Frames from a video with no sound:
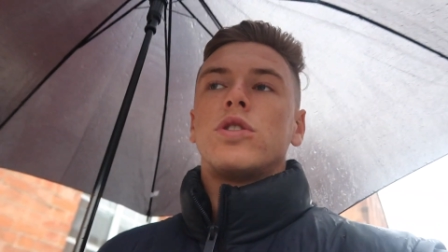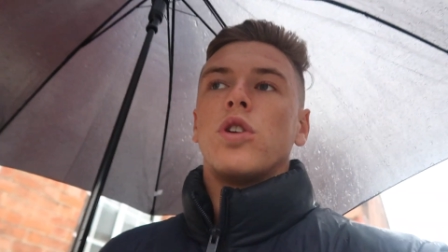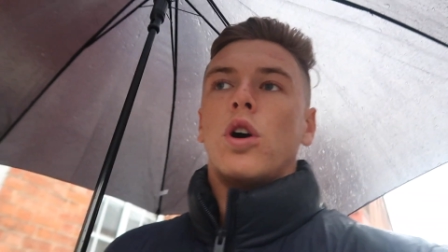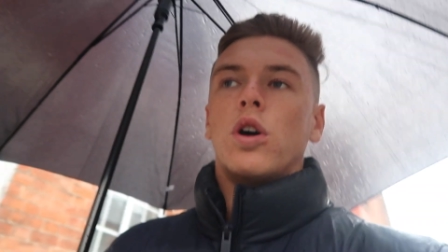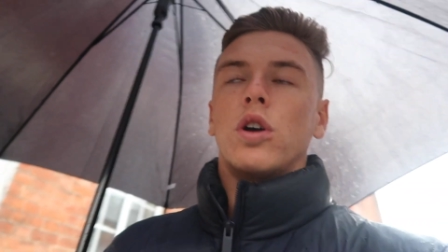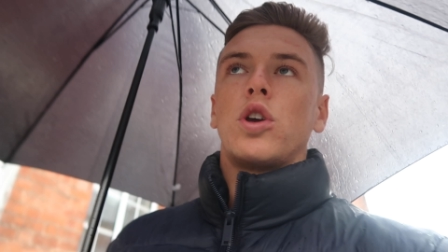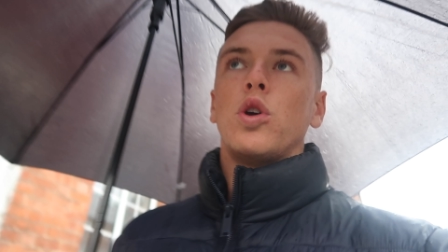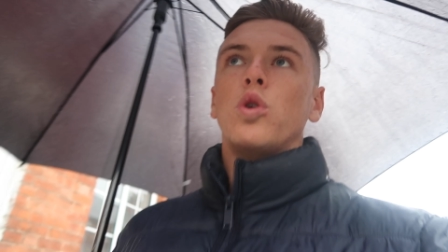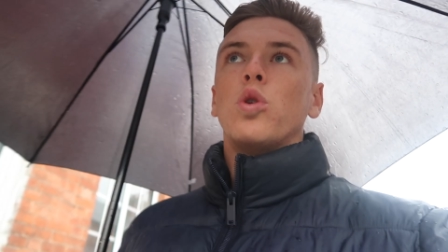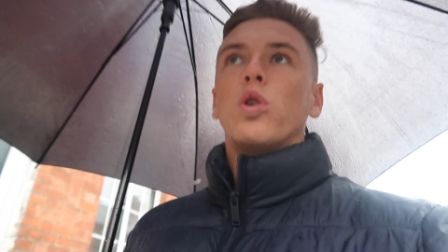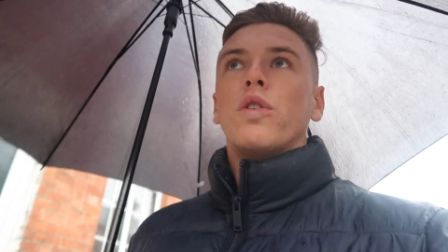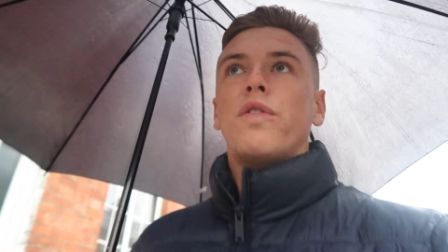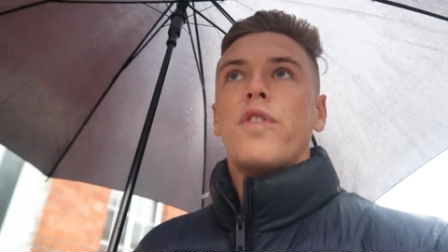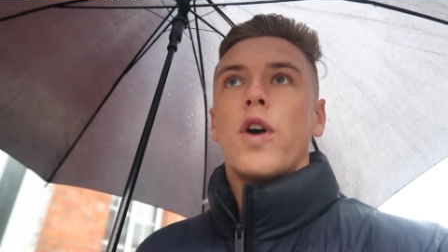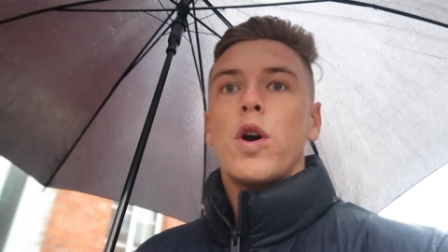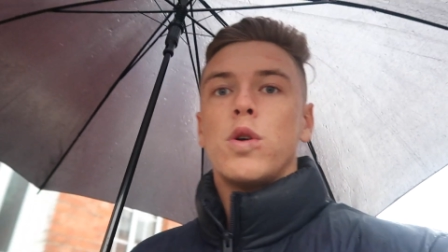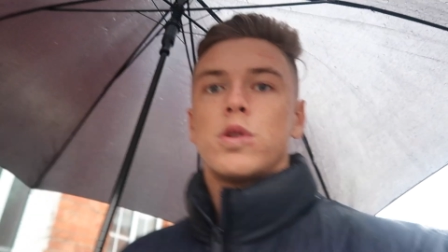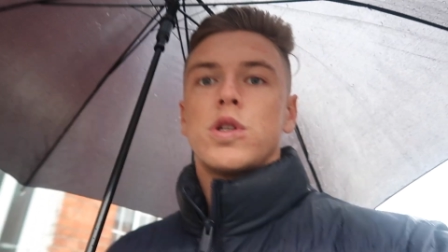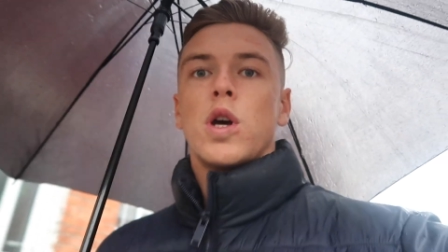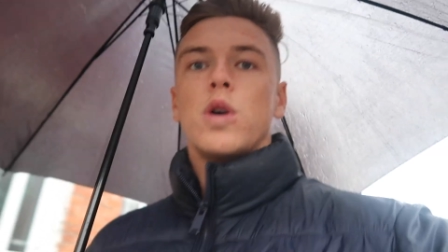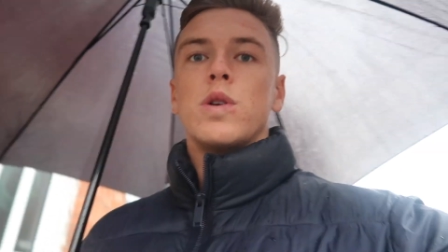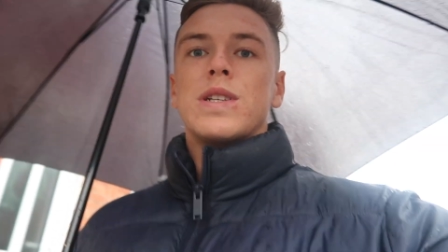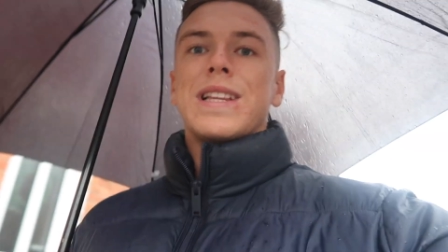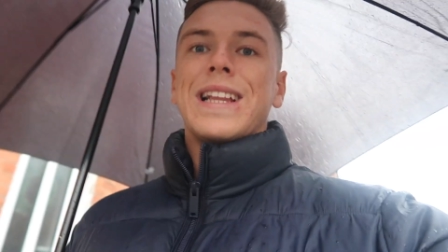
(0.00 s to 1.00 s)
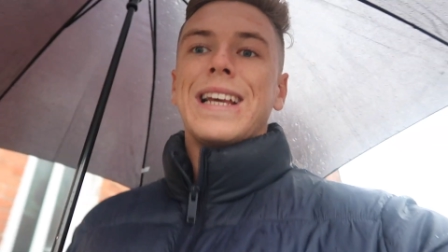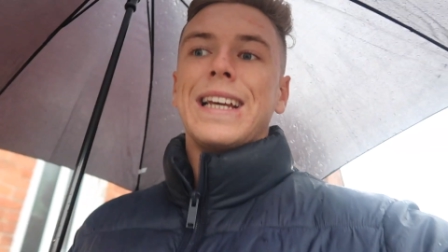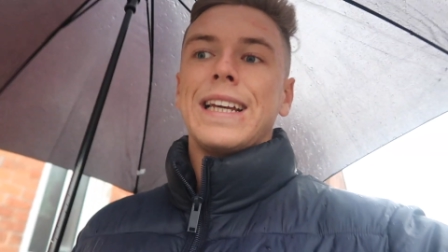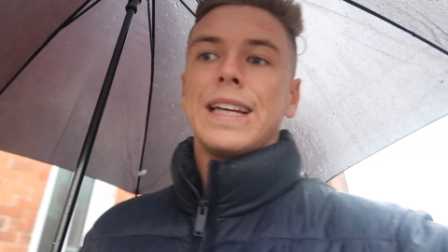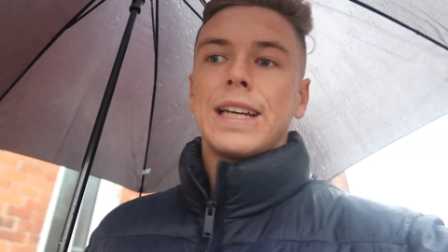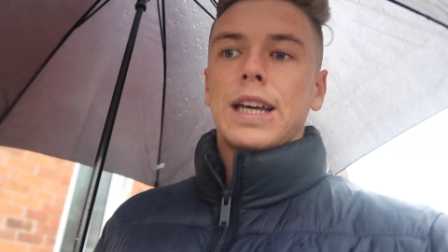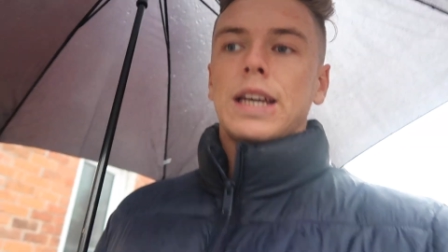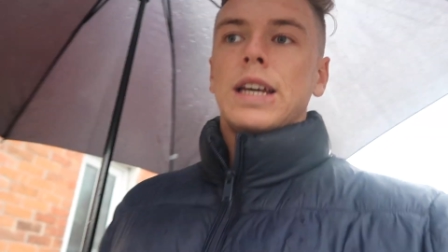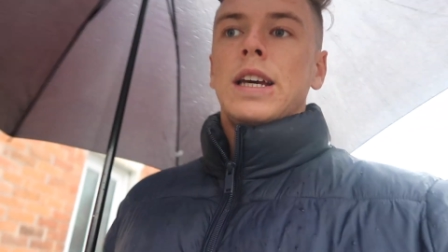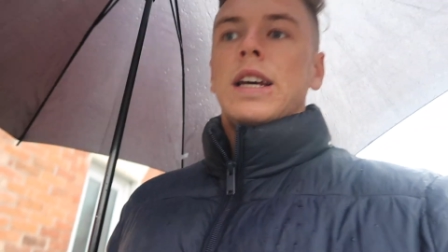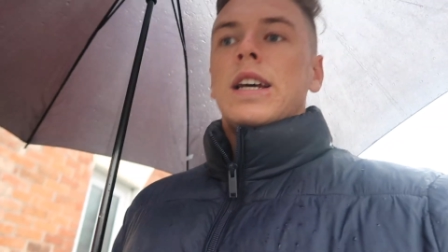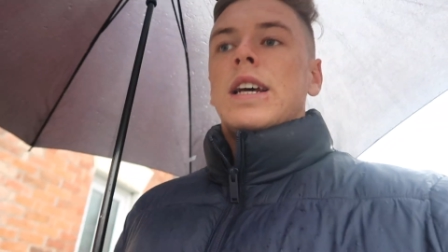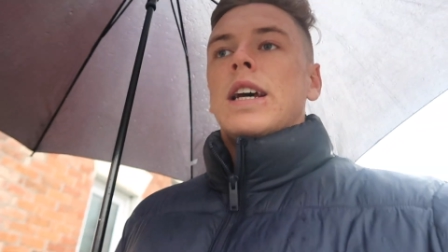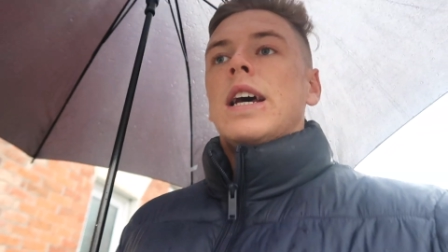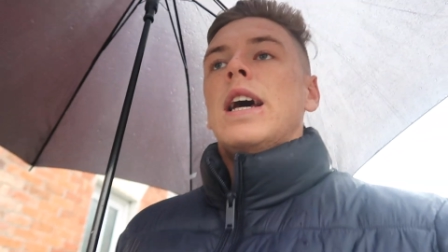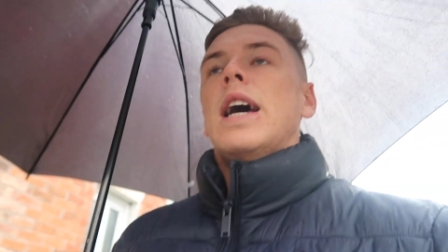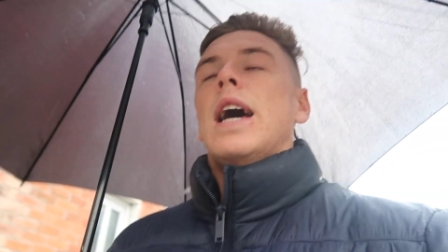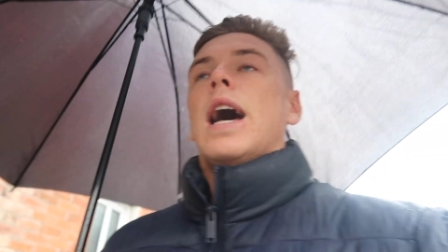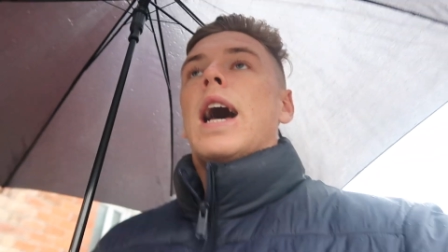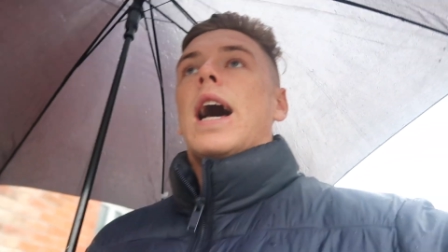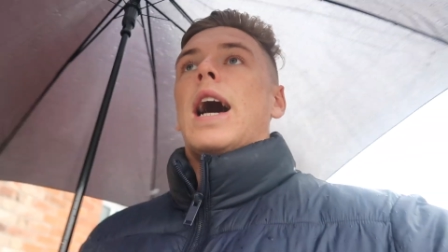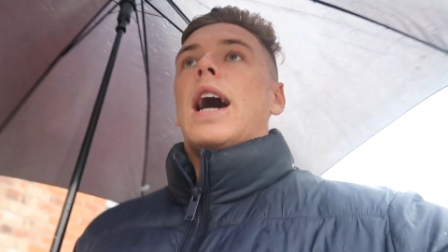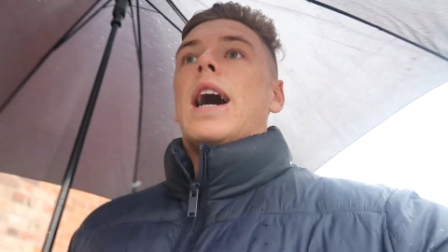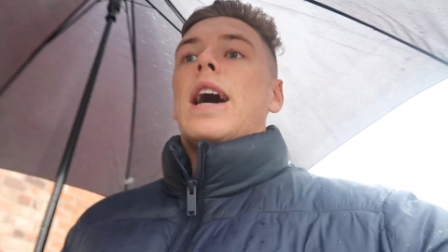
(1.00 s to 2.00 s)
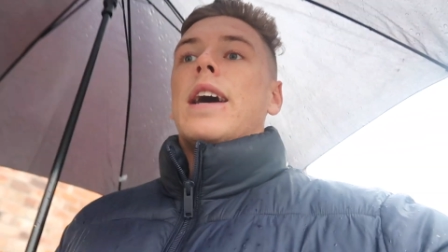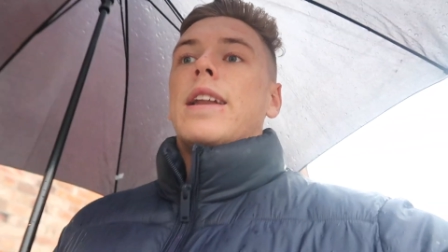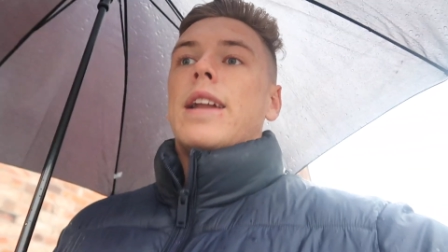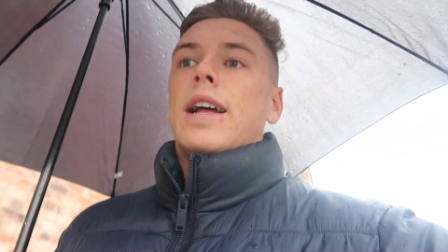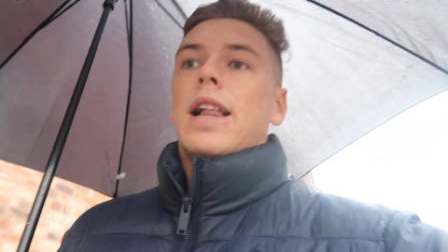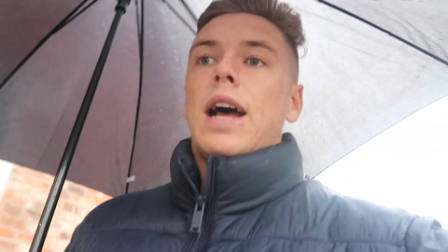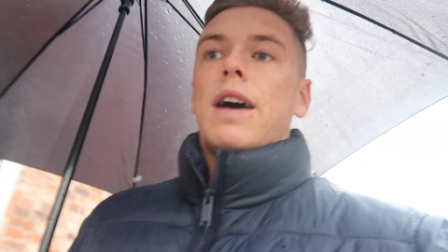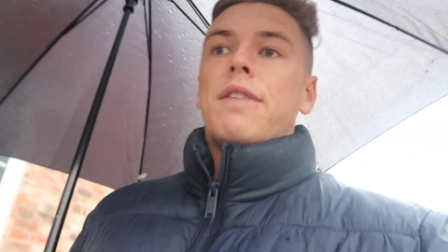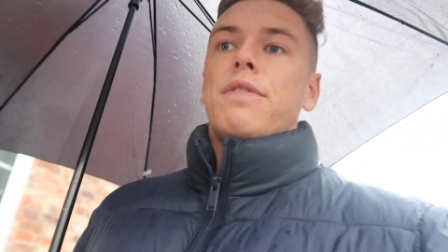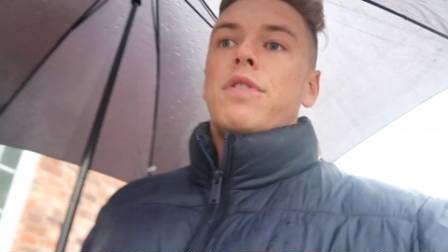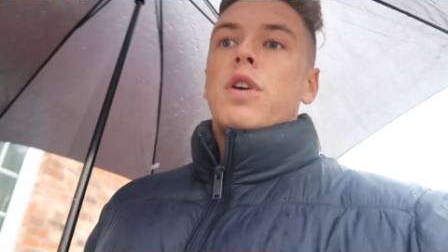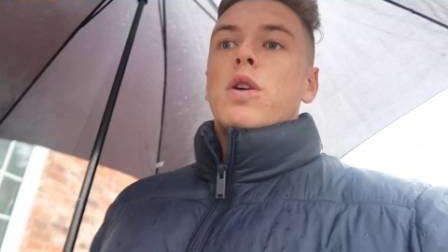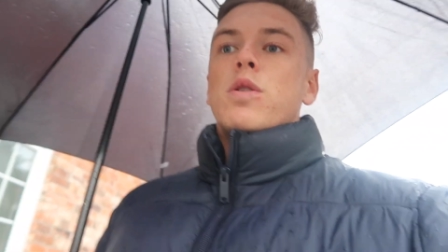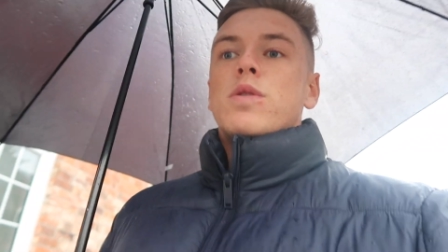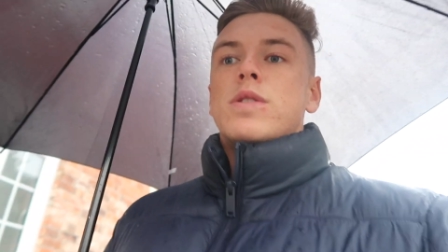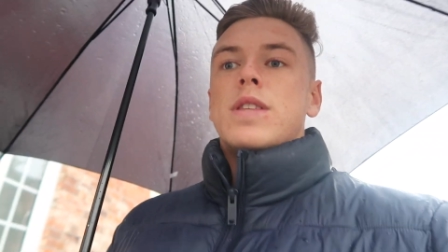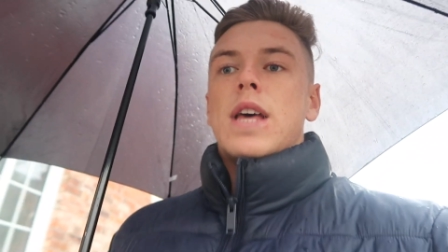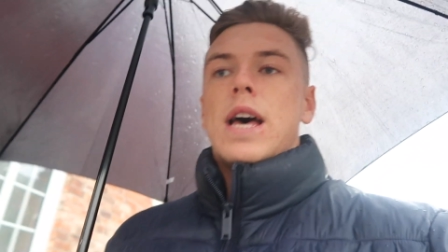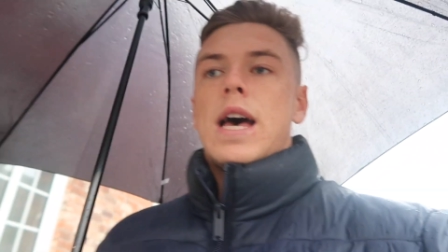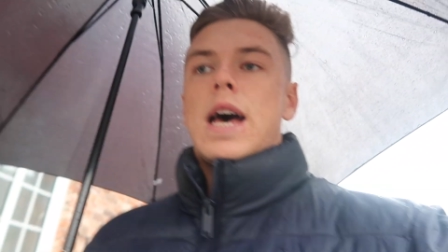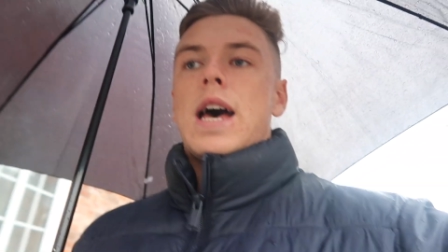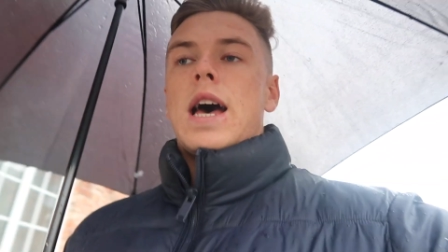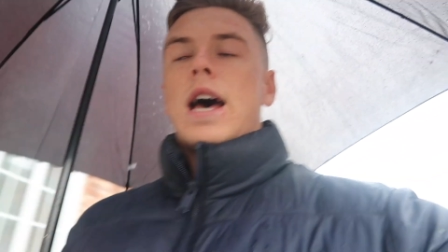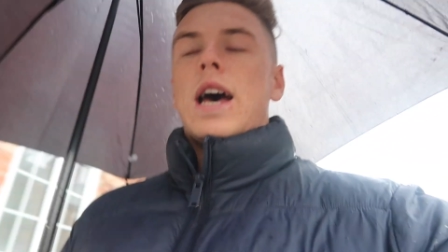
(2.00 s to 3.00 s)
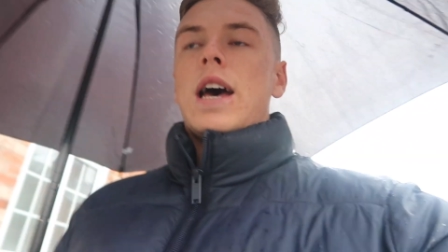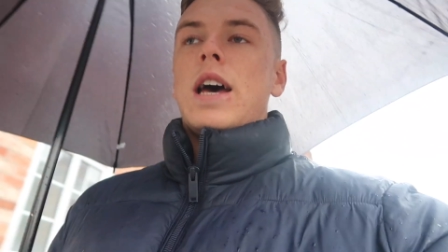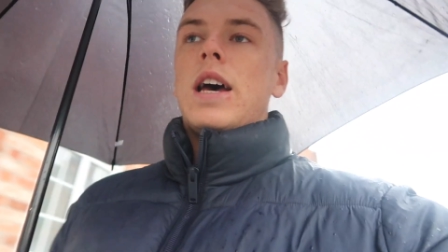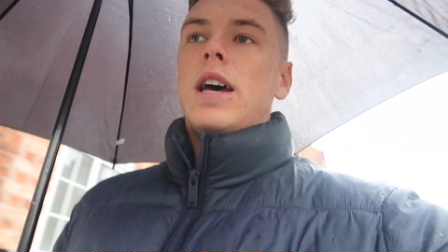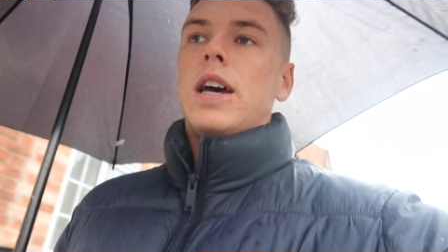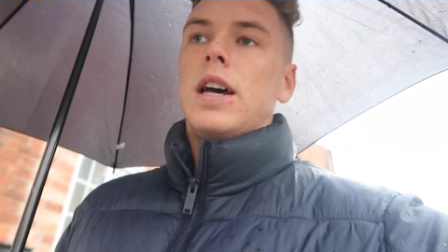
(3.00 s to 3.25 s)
sort of Google Photos link, and I'll have those there.